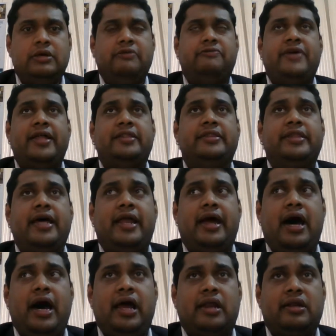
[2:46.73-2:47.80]
when there
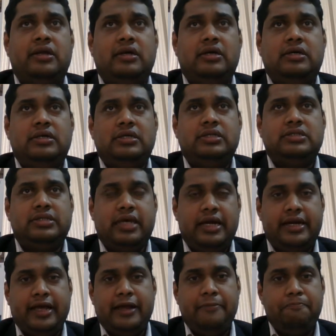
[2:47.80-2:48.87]
are
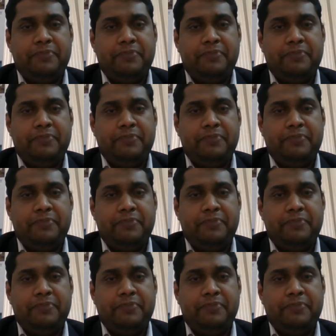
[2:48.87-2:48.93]
certain